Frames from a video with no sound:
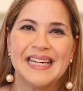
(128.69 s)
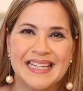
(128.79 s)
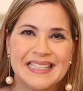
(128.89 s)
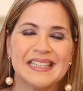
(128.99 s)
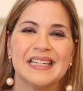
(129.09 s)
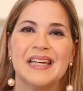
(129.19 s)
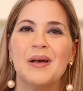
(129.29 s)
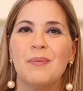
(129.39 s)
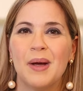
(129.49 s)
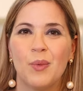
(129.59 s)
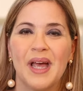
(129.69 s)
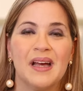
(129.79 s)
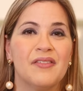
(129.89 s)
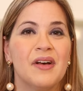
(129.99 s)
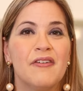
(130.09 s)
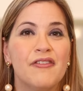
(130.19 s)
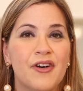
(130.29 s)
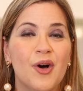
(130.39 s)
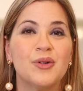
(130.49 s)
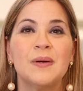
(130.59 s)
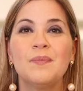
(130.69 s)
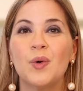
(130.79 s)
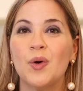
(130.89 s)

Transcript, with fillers: easily by way of phone